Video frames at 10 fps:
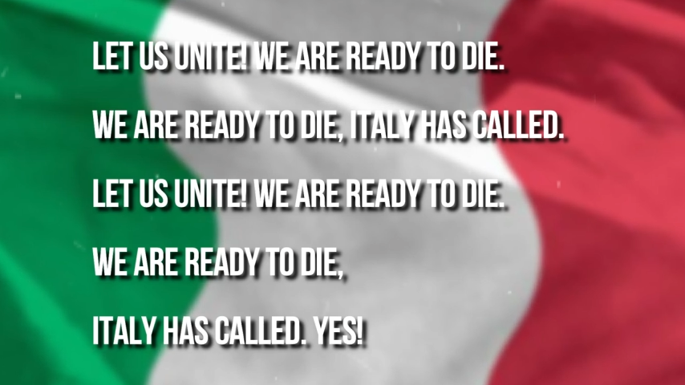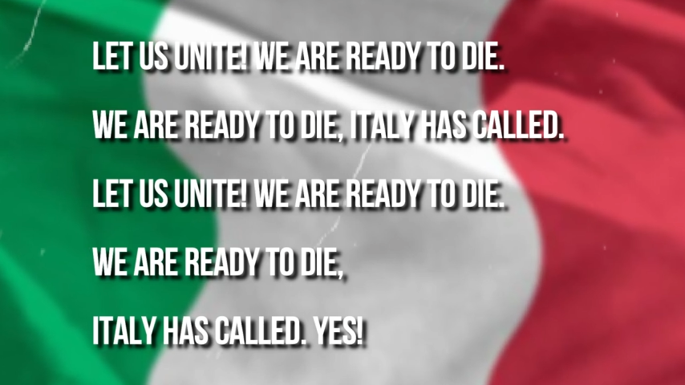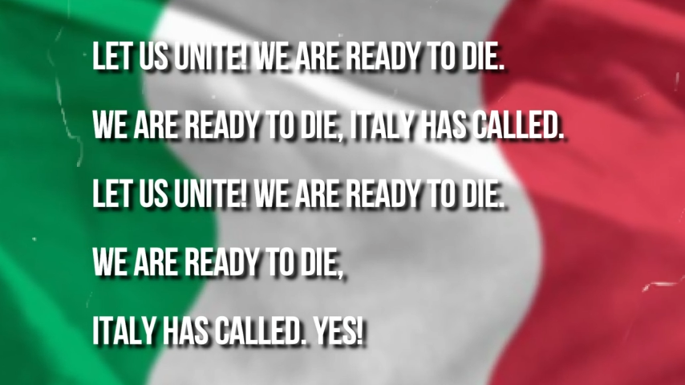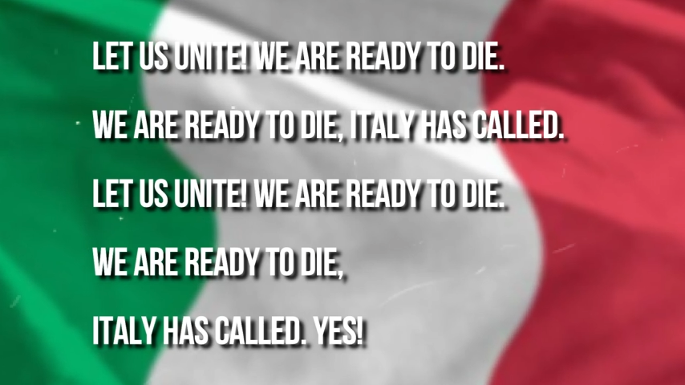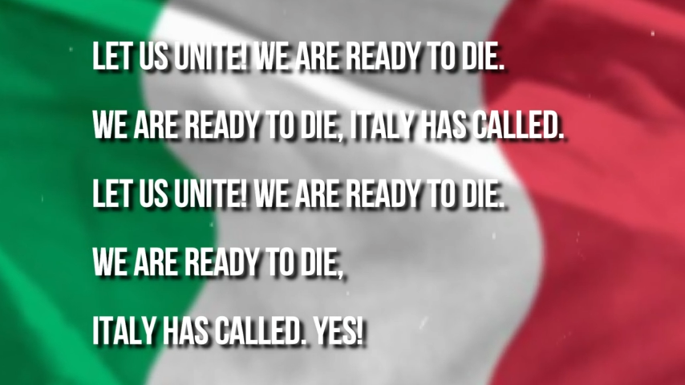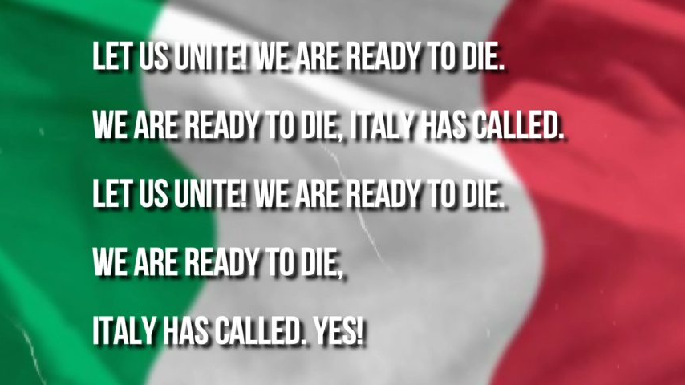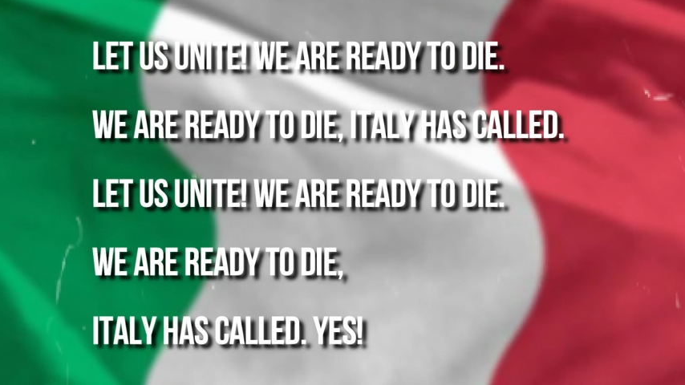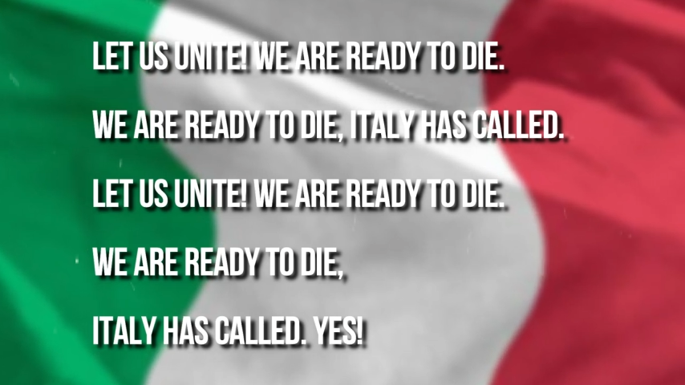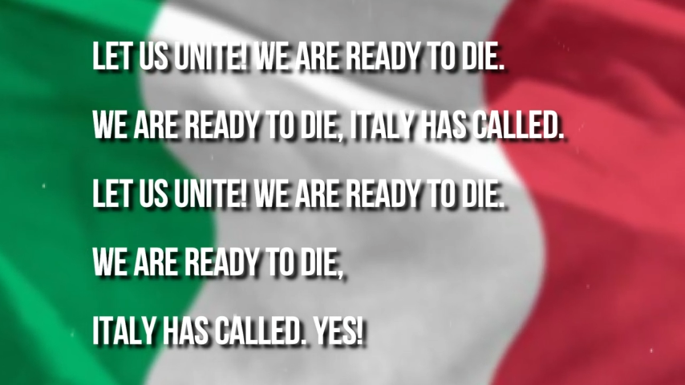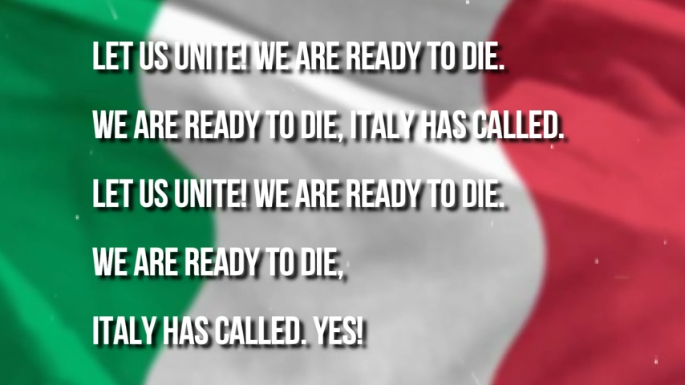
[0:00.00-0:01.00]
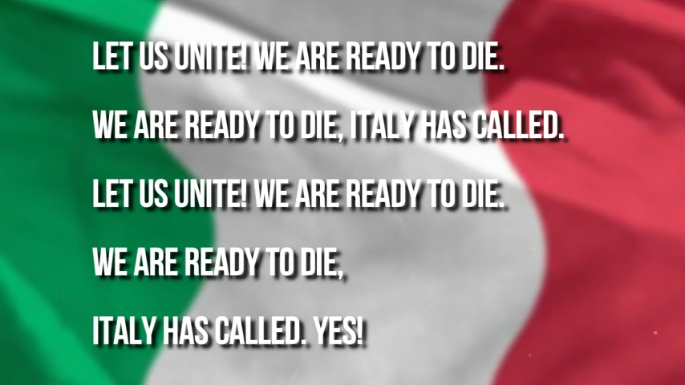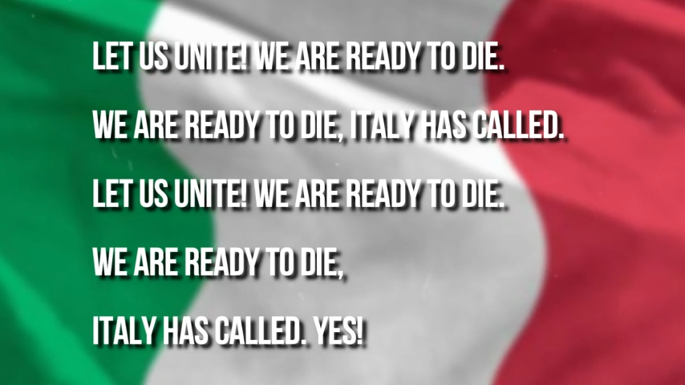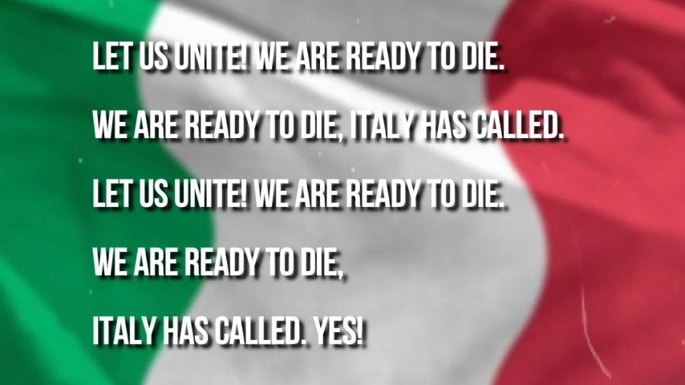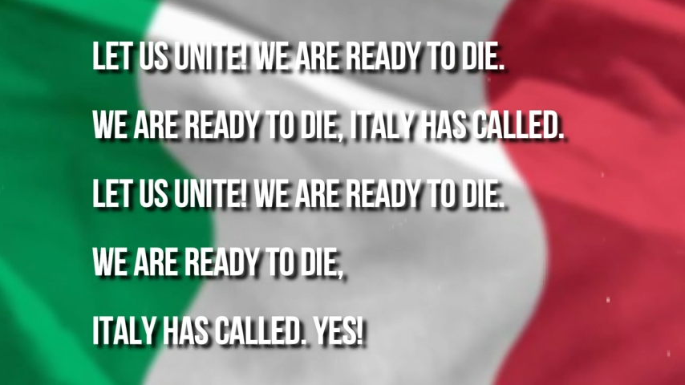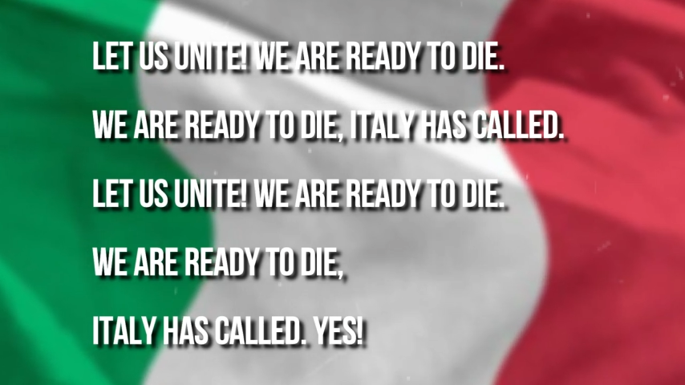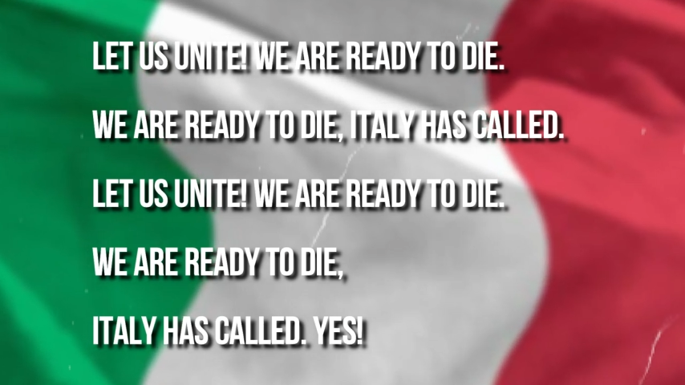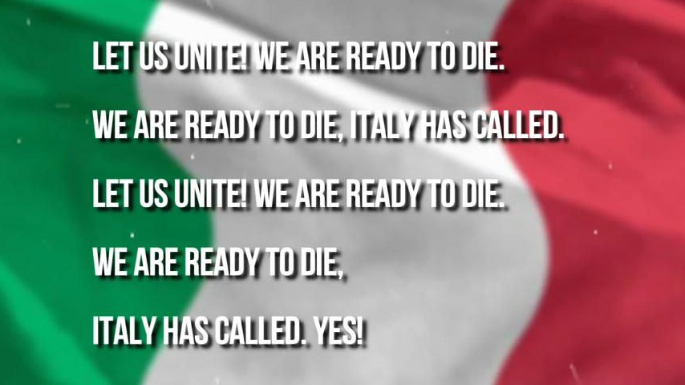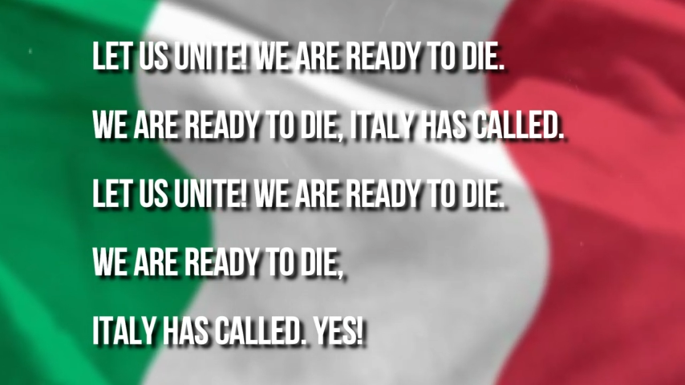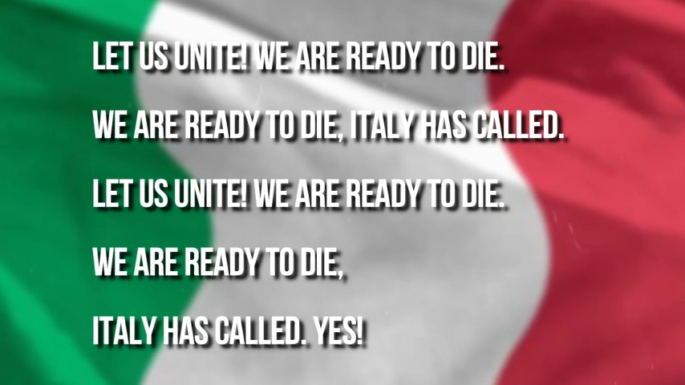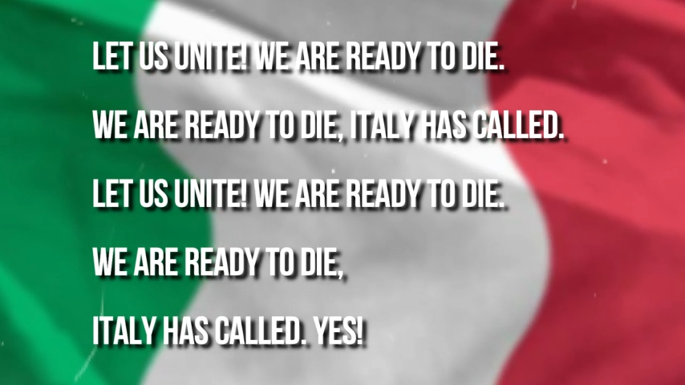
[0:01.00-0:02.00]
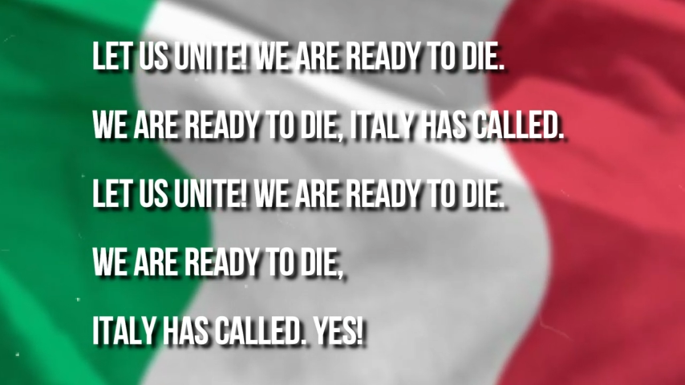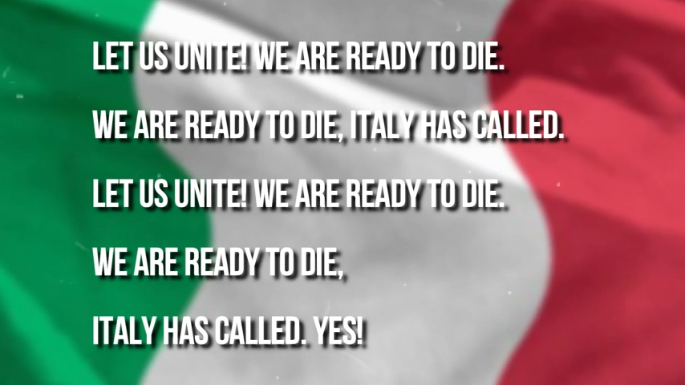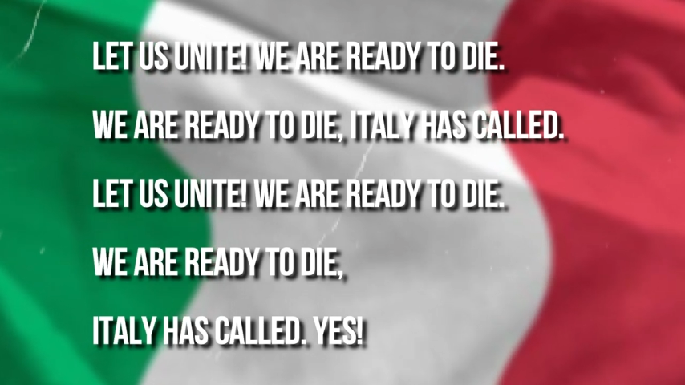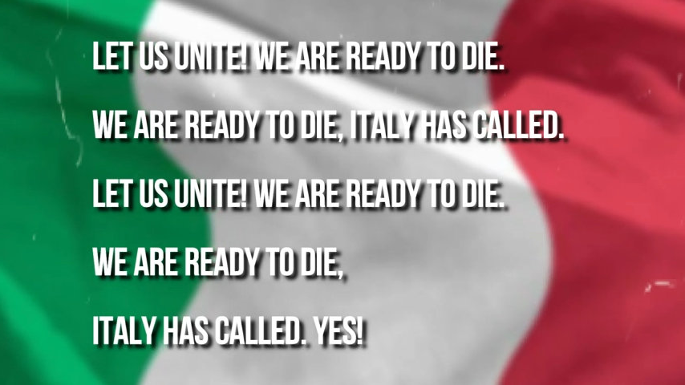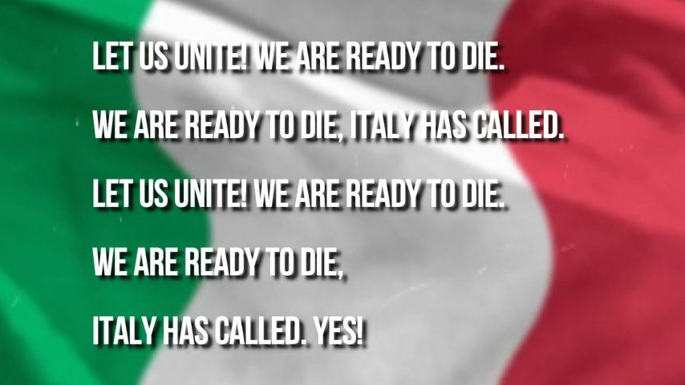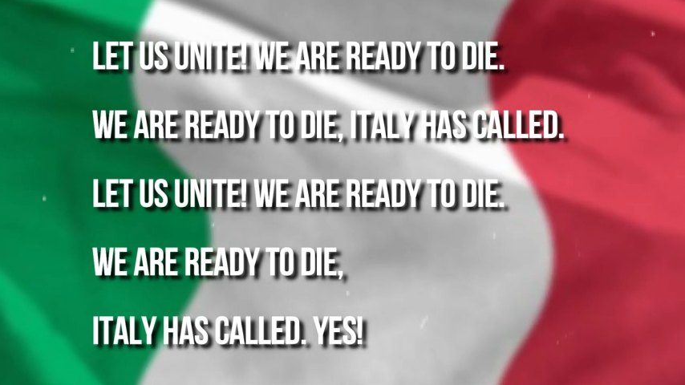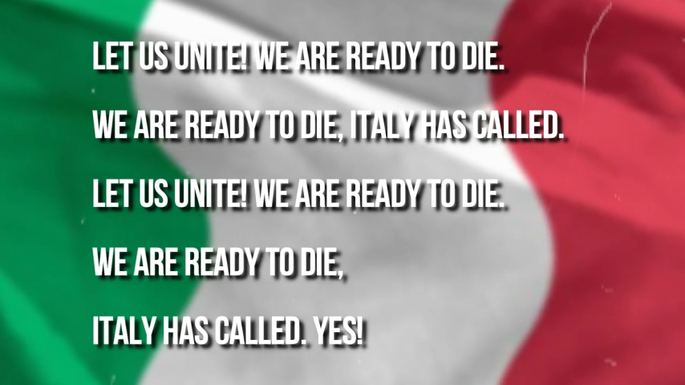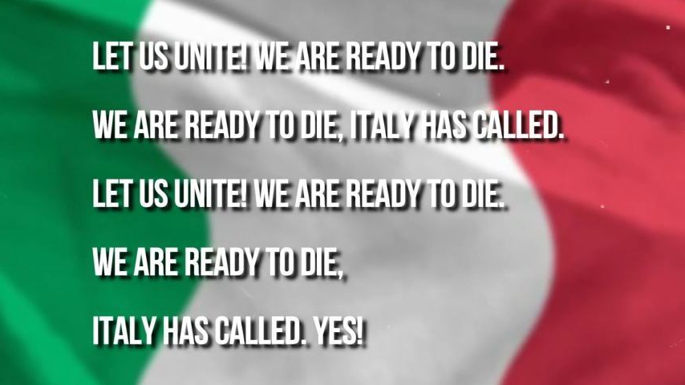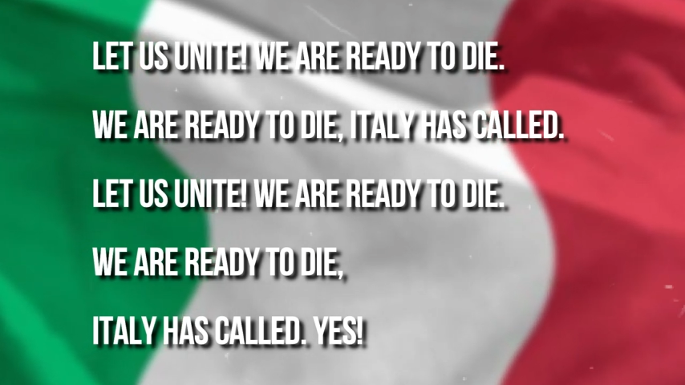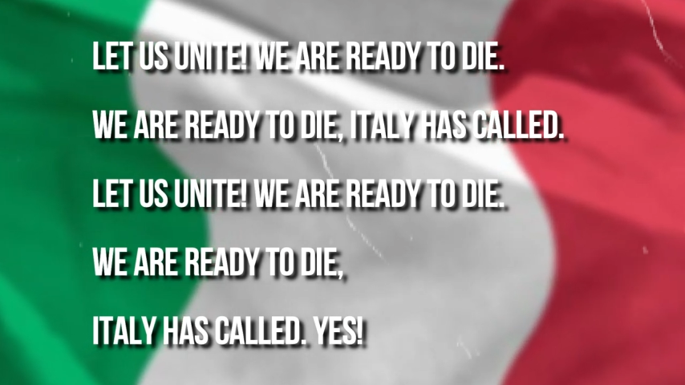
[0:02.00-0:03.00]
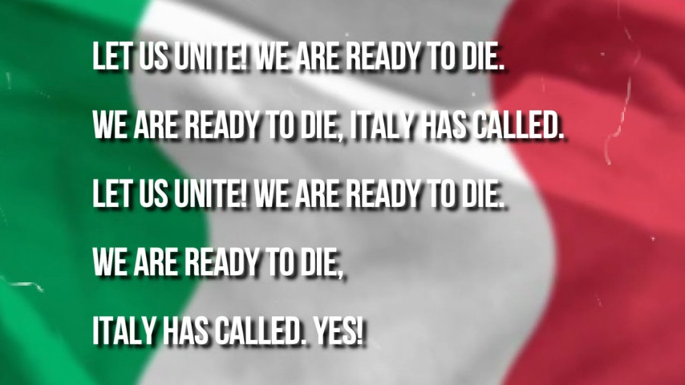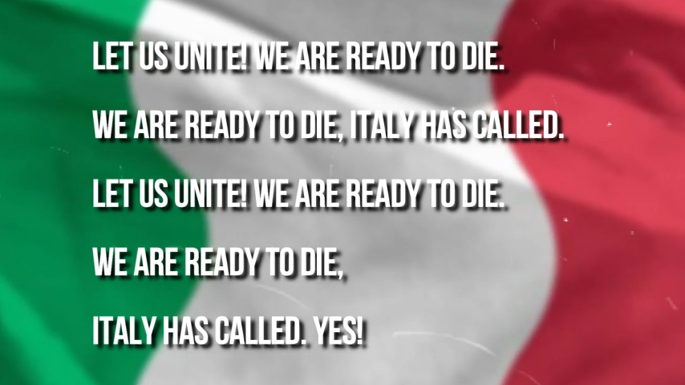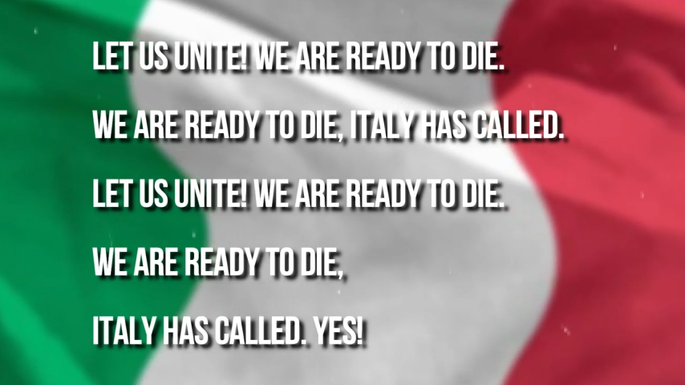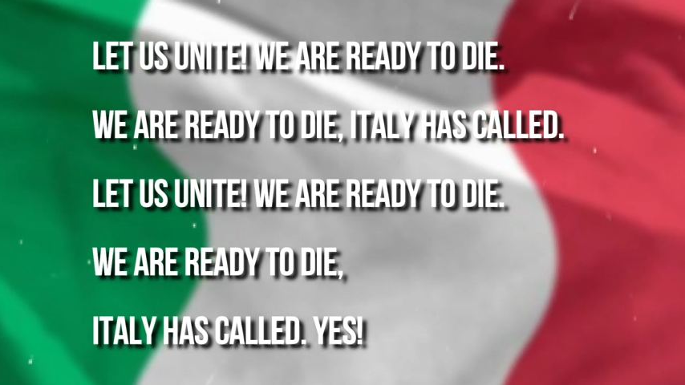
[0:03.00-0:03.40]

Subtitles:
[unreadable: no face in view]